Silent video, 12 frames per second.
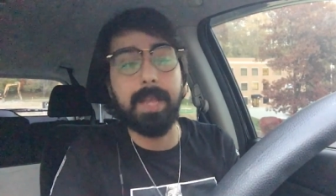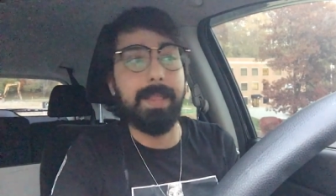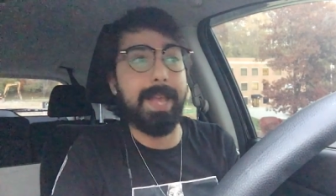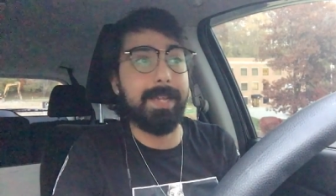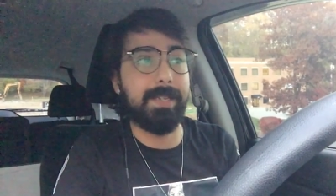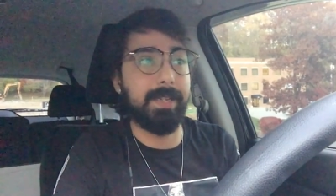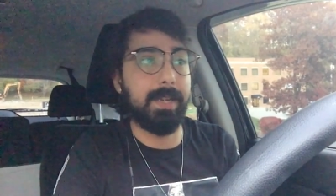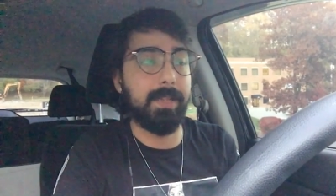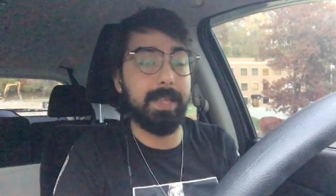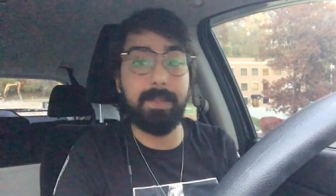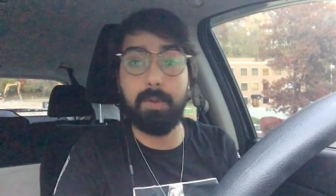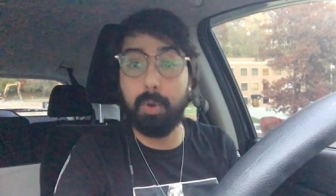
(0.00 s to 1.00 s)
that uh,
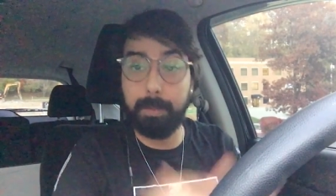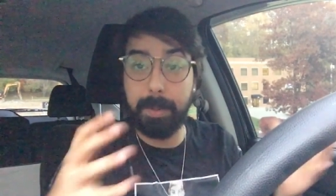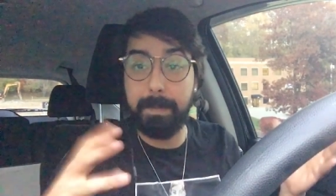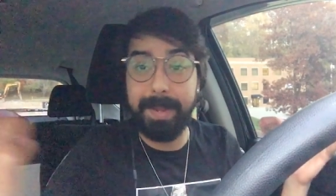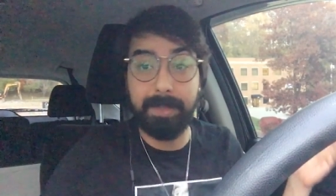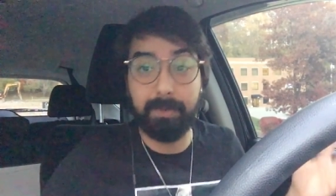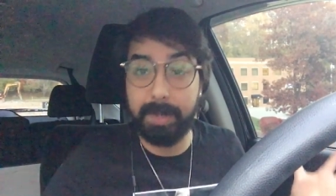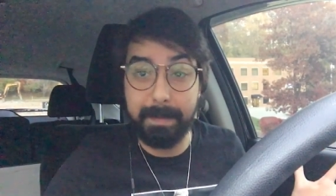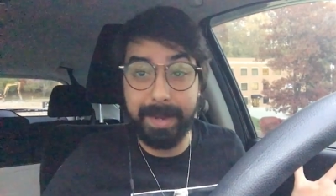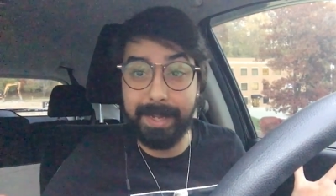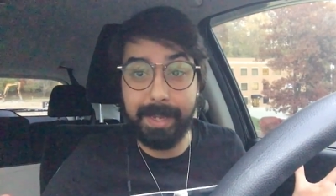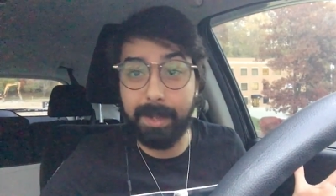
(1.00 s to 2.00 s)
that the corporate mainstream
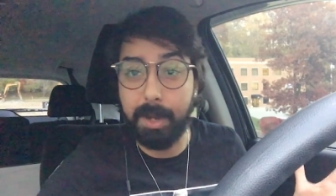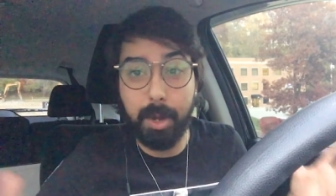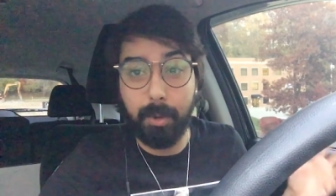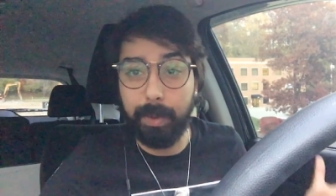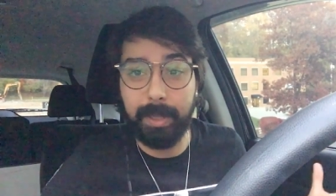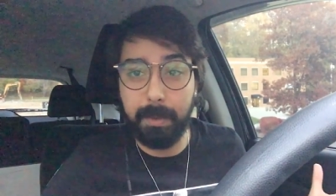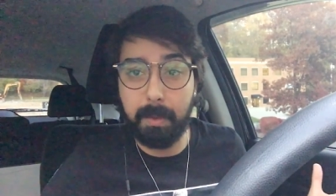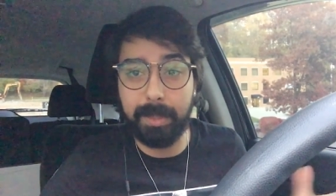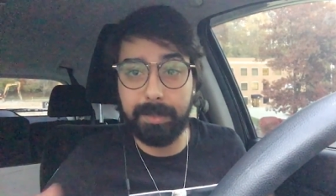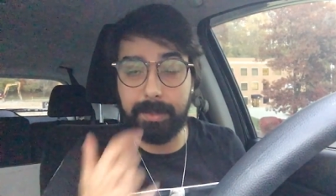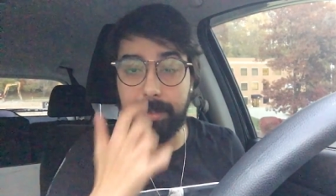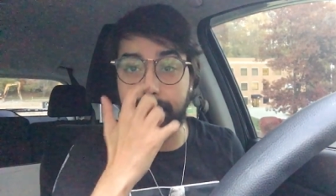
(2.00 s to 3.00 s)
media really
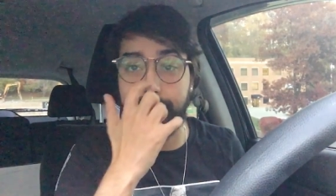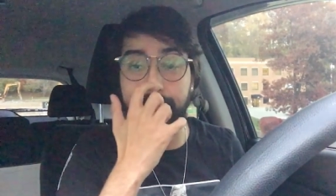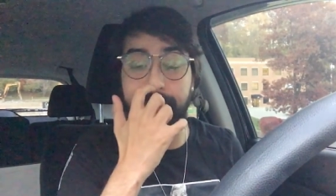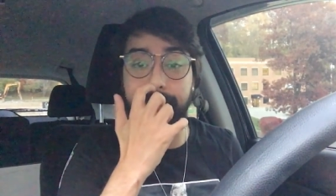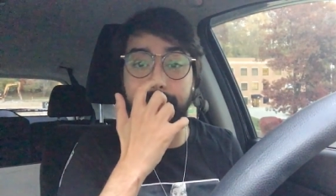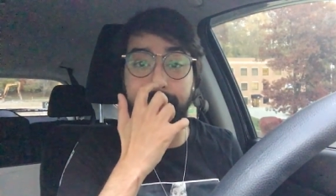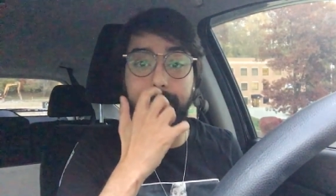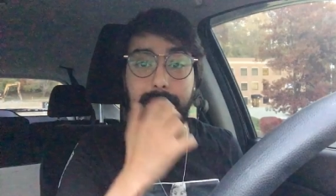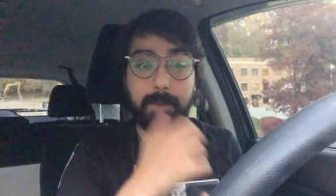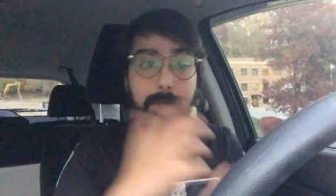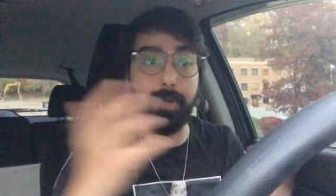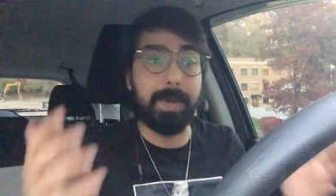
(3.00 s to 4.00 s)
wants to, to,
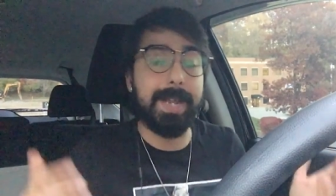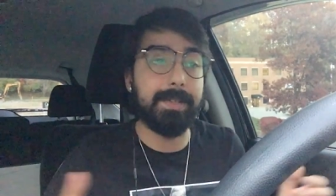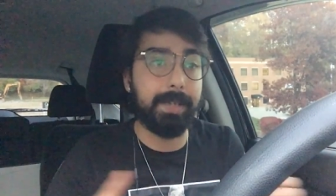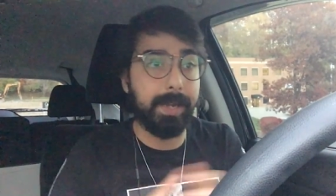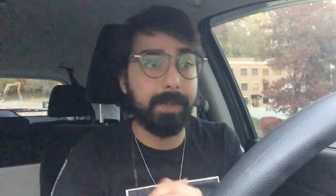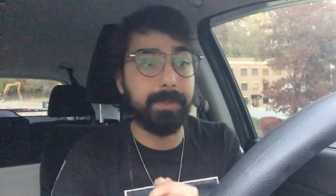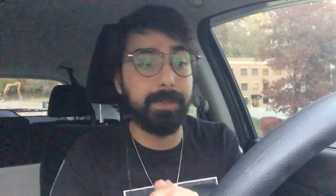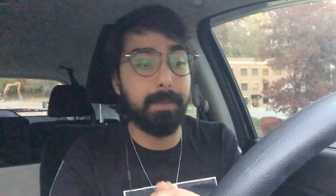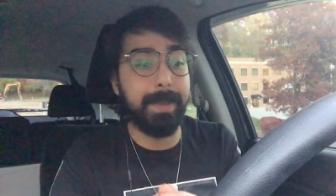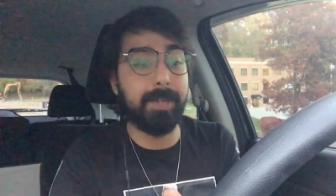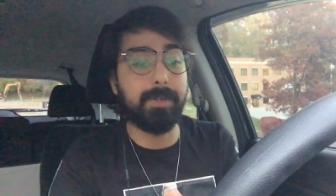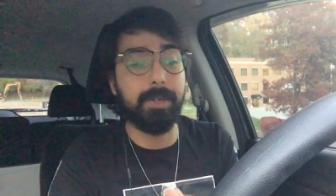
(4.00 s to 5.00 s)
to address here. So
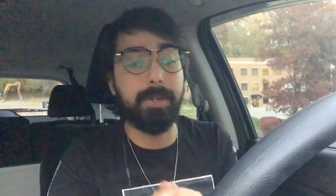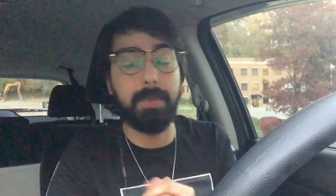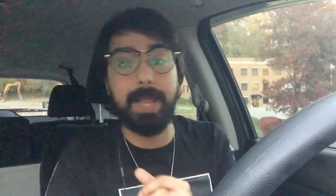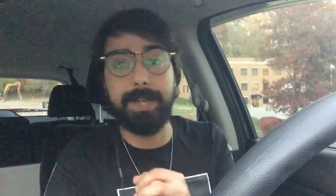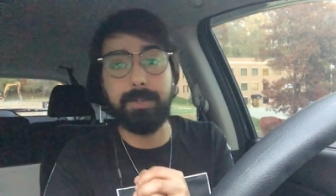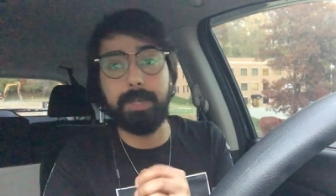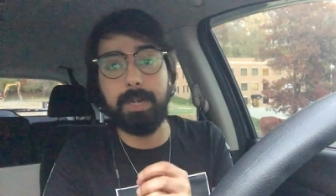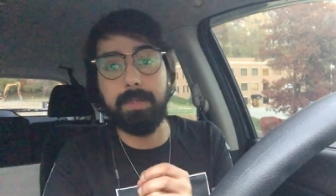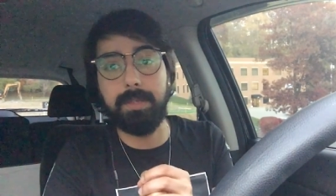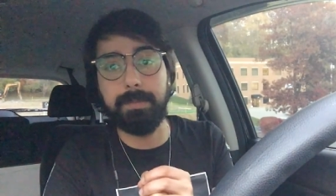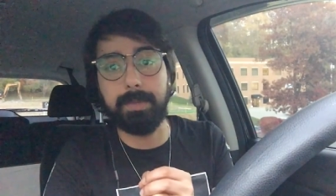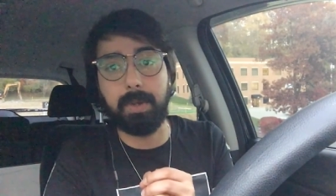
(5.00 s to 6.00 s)
make sure you like, share, and
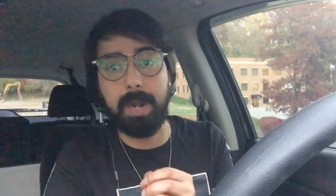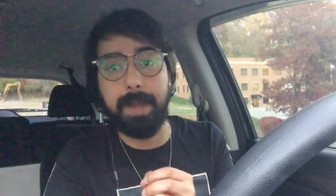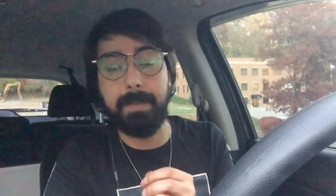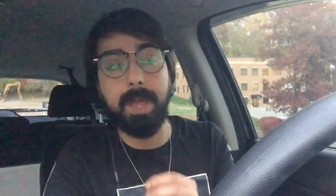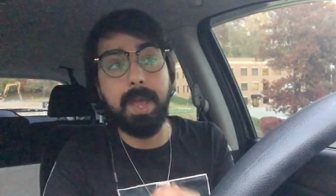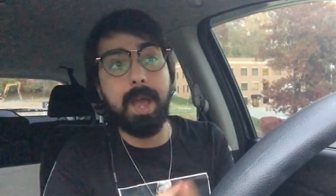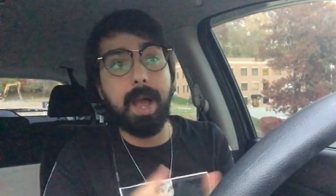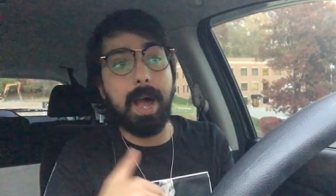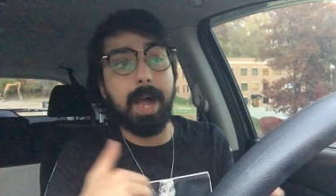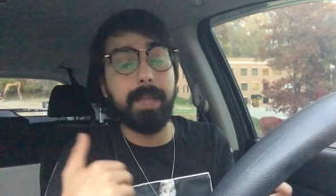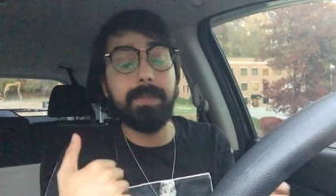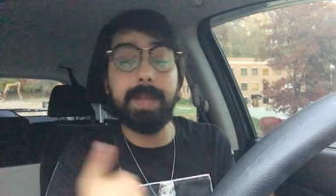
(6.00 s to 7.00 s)
subscribe.
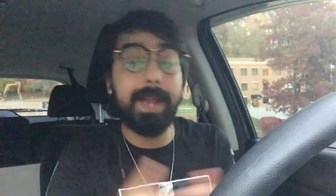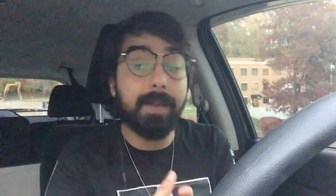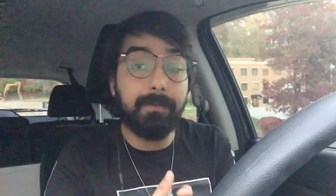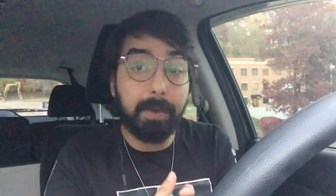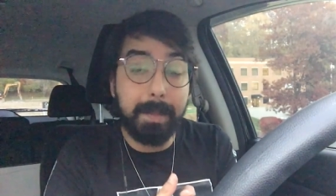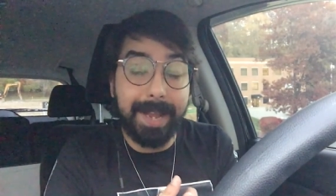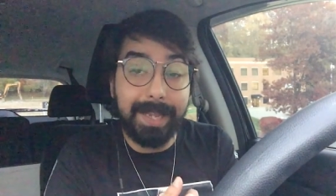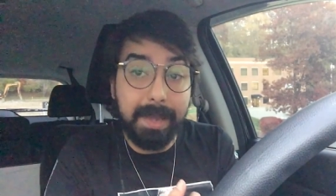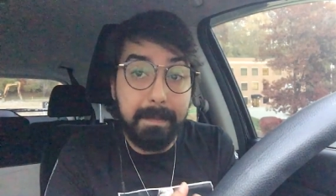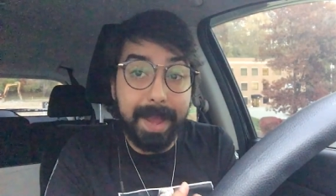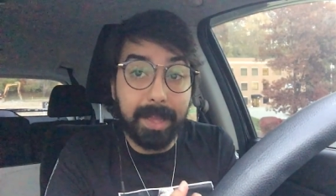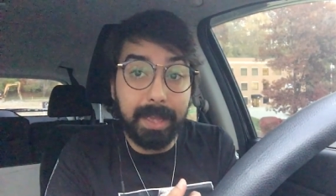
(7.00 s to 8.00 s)
Uh, sign up for my
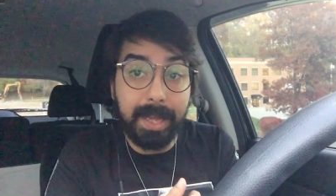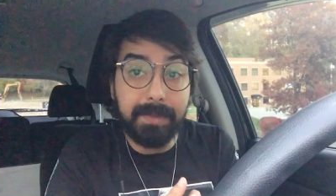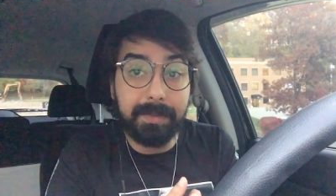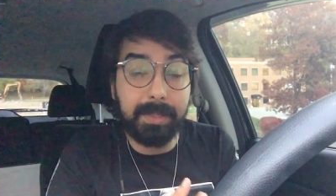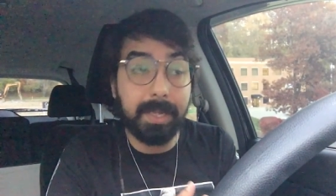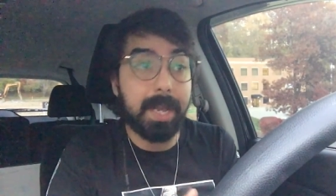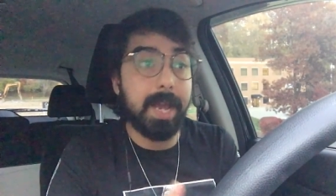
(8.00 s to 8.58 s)
email list.